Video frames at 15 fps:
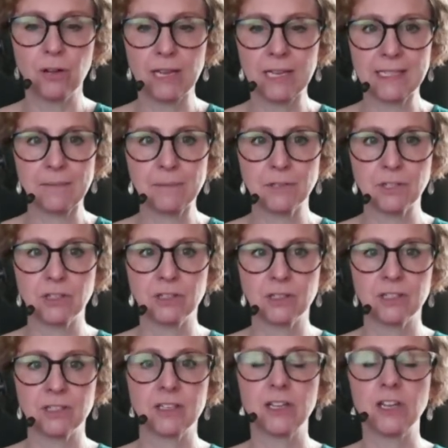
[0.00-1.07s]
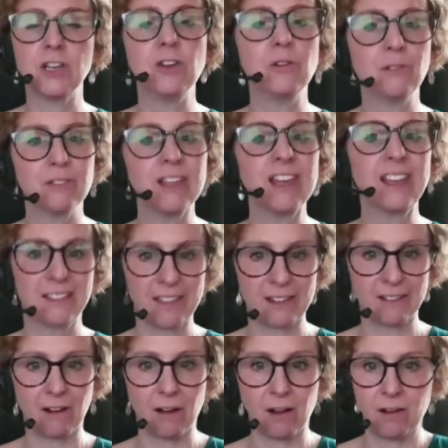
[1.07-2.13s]
exemptions than you think
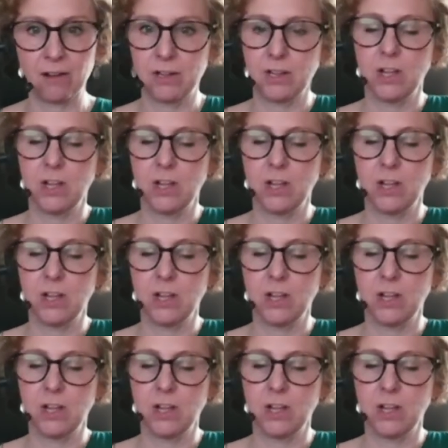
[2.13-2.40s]
there are.